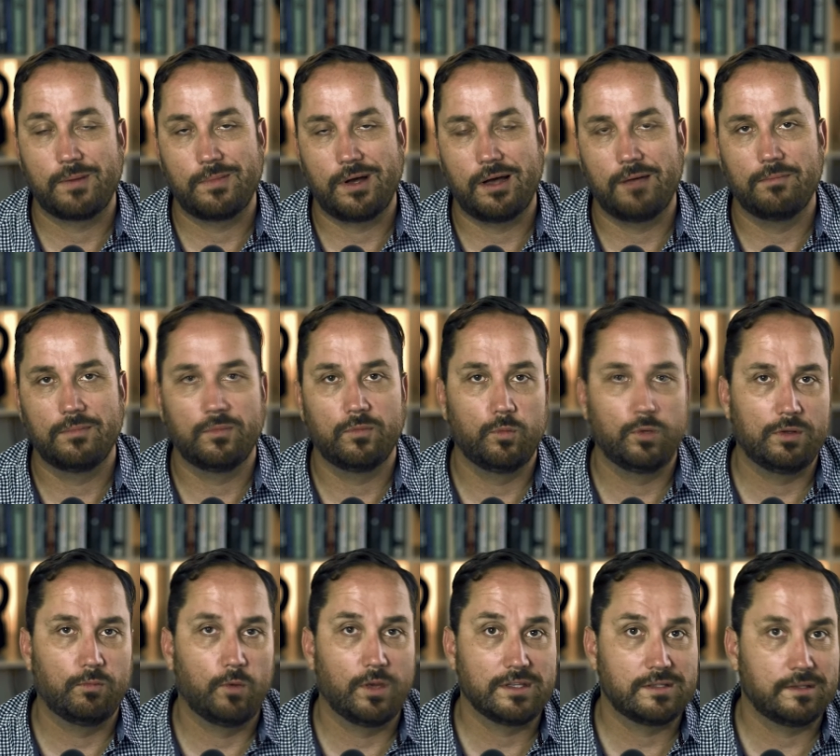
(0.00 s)
My mom
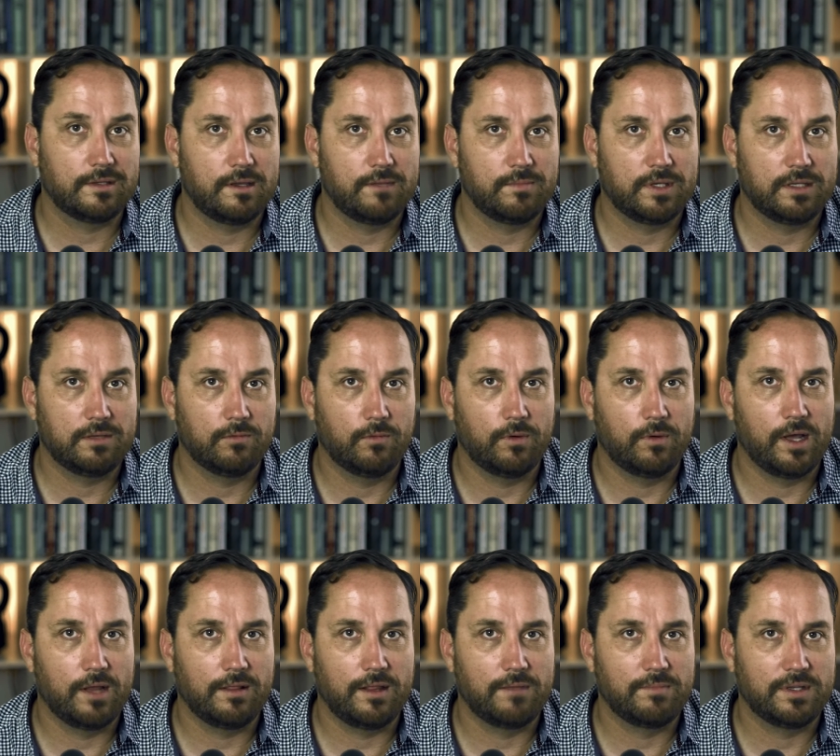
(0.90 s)
would let me
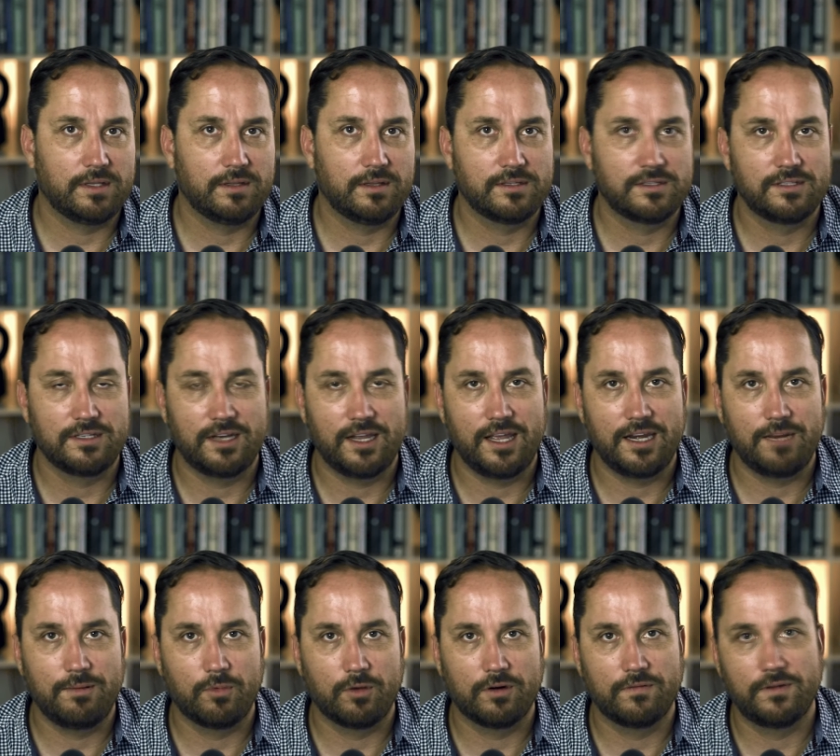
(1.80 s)
listen to
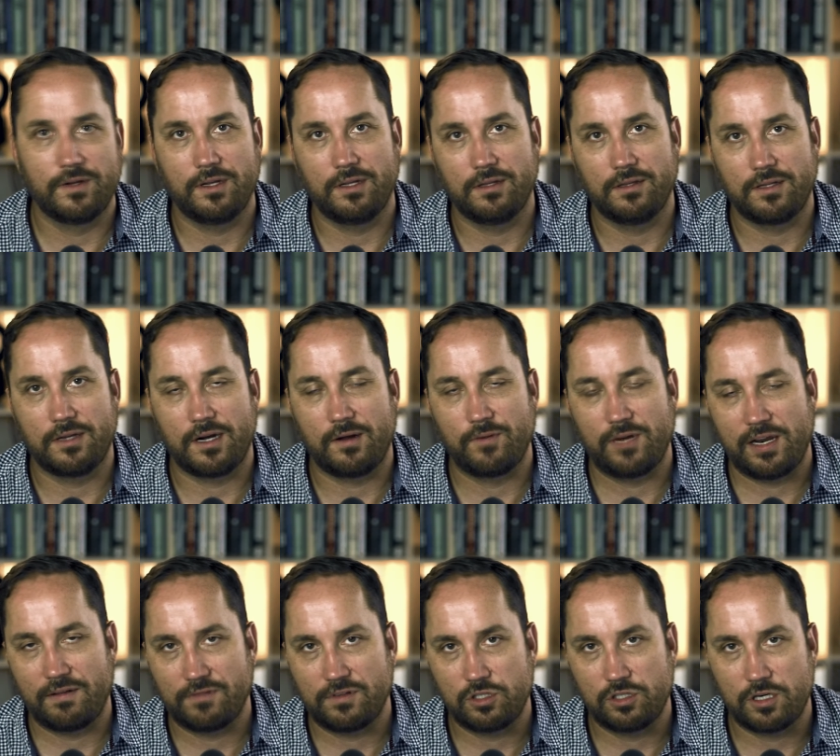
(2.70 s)
Eddie Murphy, and then I
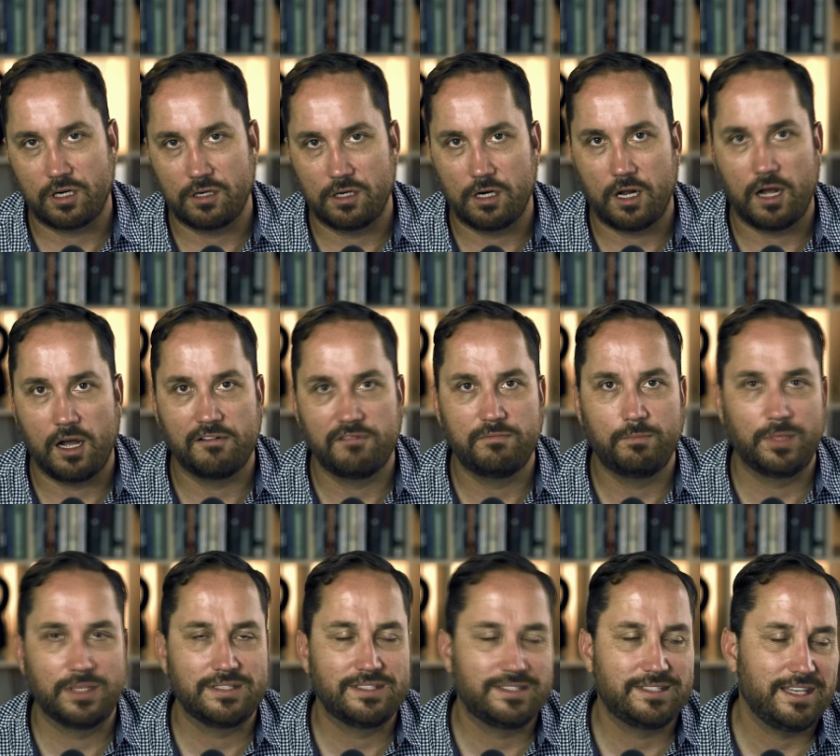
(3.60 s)
would have to shut it
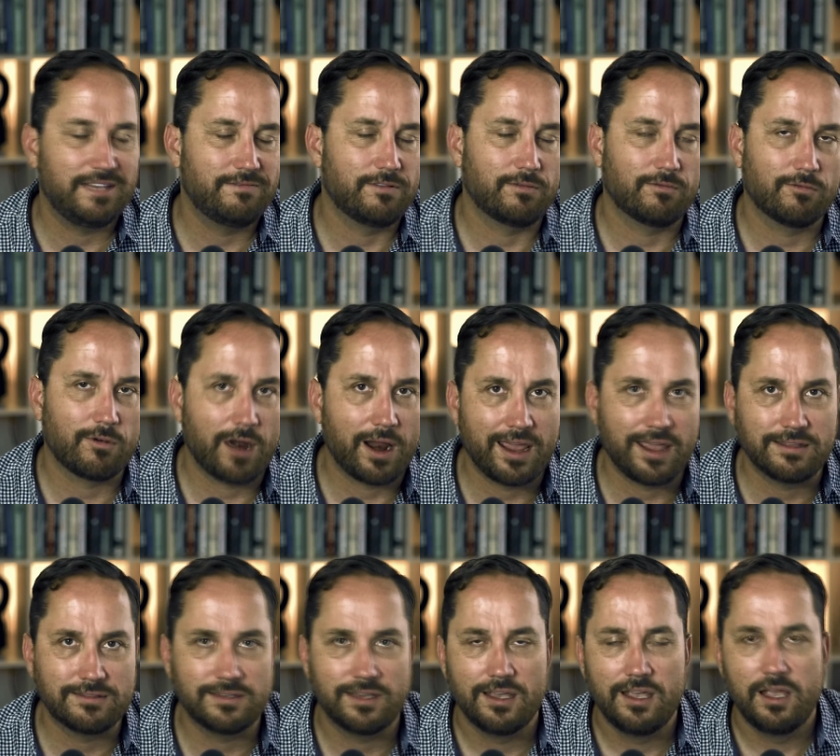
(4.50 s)
off. But Stephen
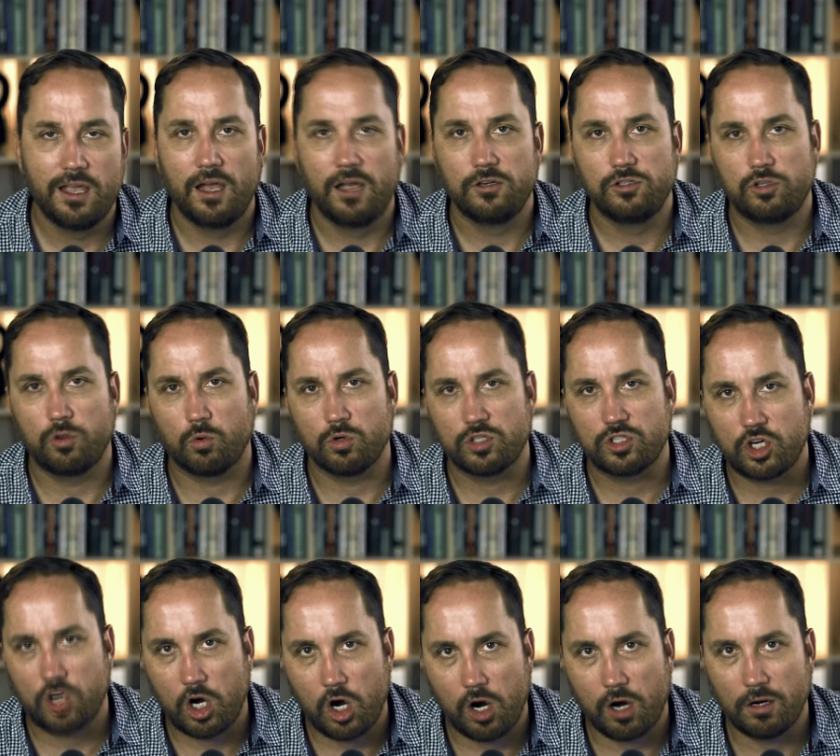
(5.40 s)
Wright,
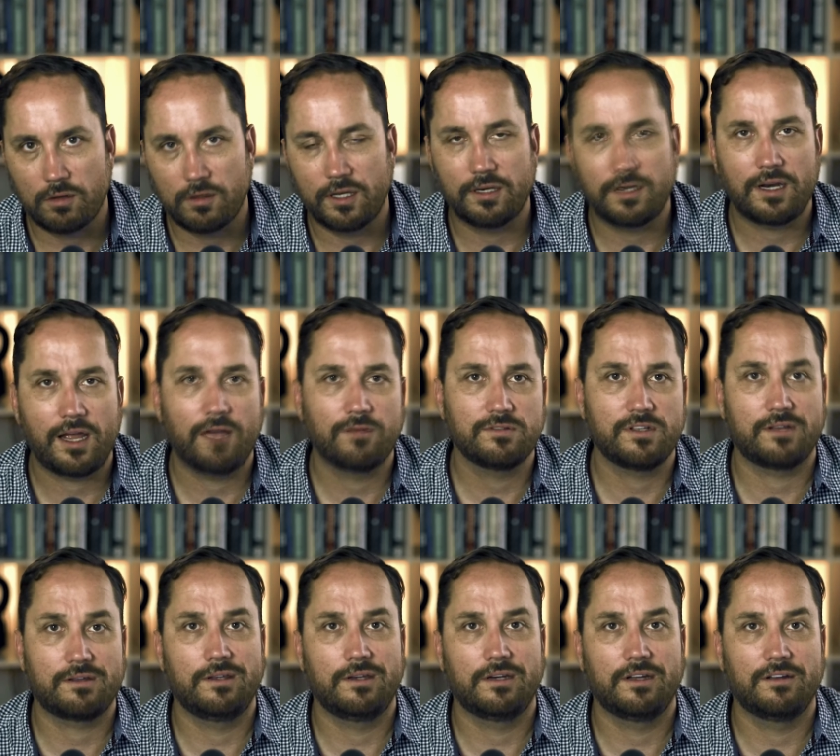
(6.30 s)
George Carlin, I was
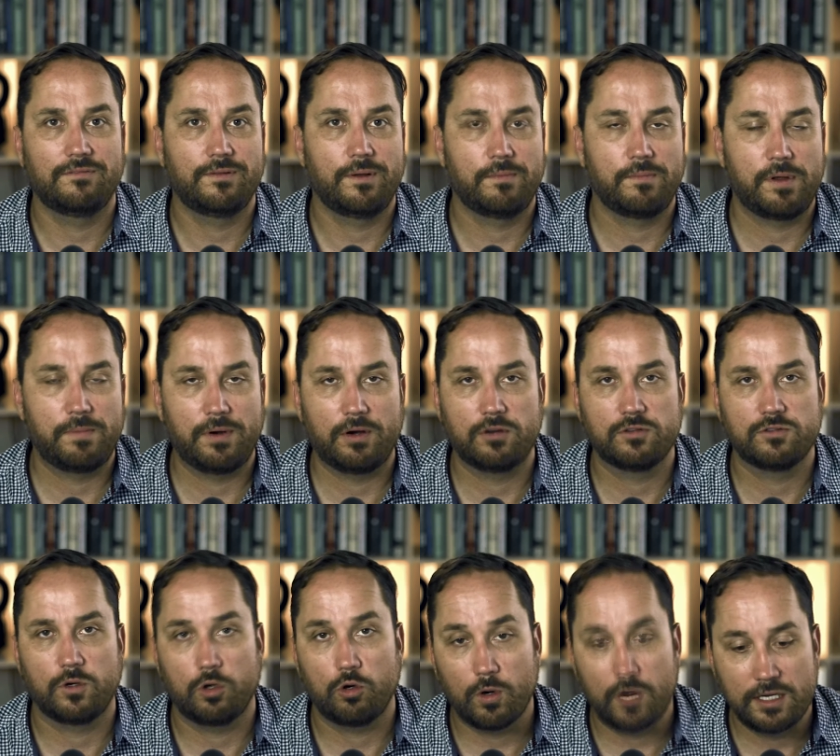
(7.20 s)
lucky enough that my
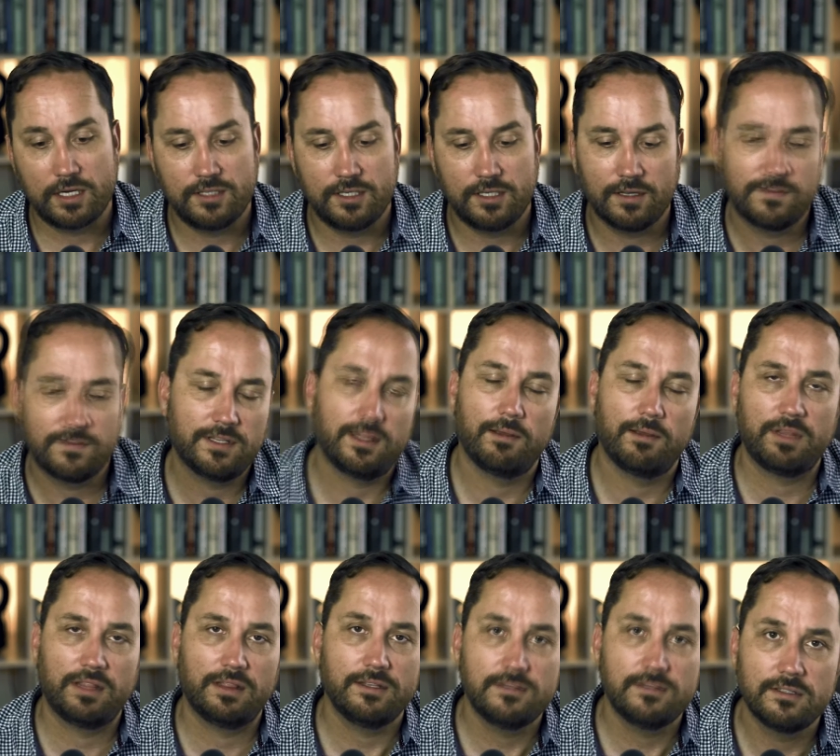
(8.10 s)
parents were crazy enough to
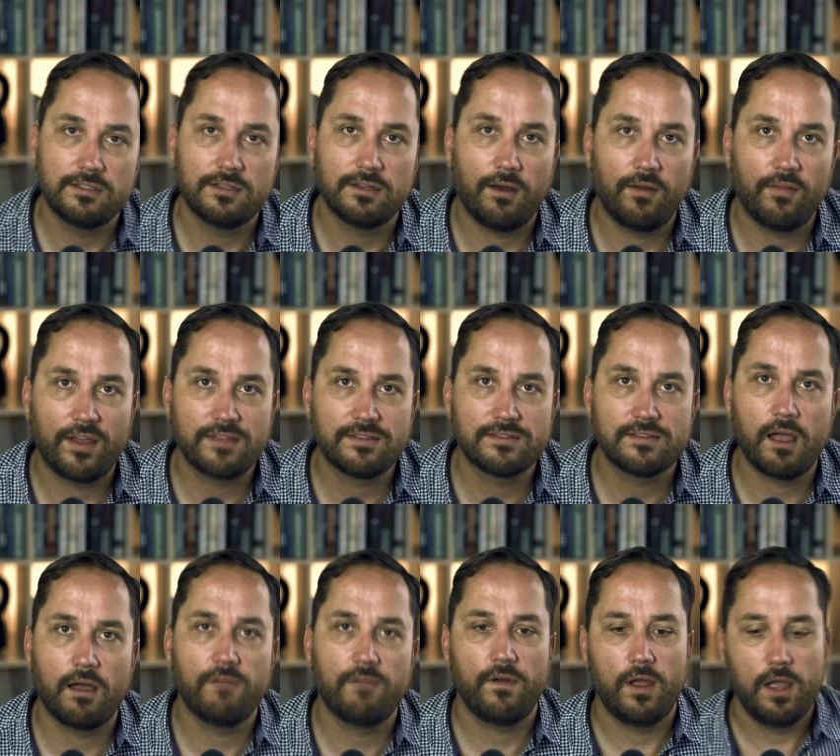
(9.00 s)
let me listen to all that
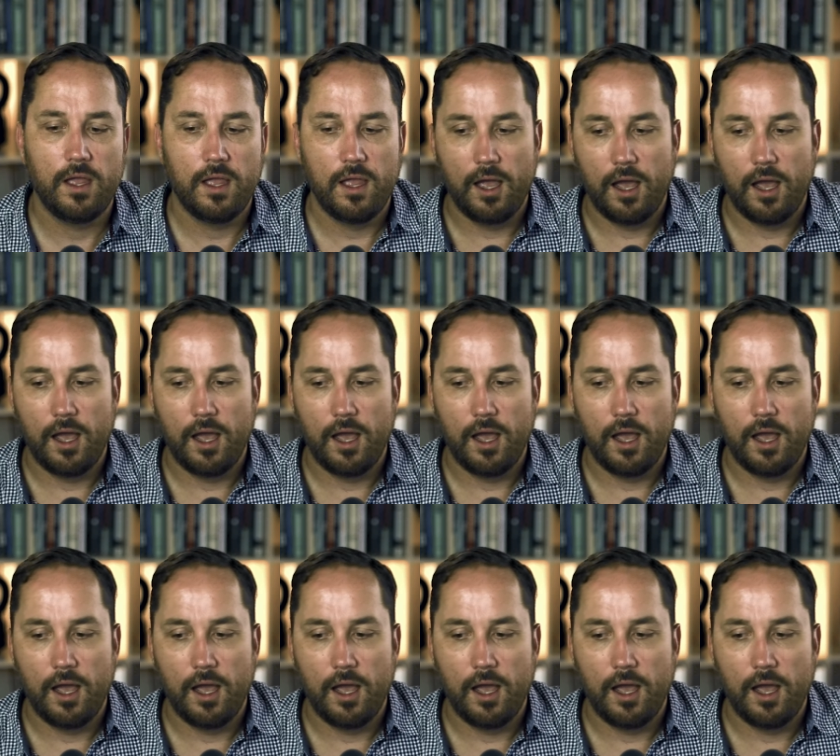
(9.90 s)
stuff.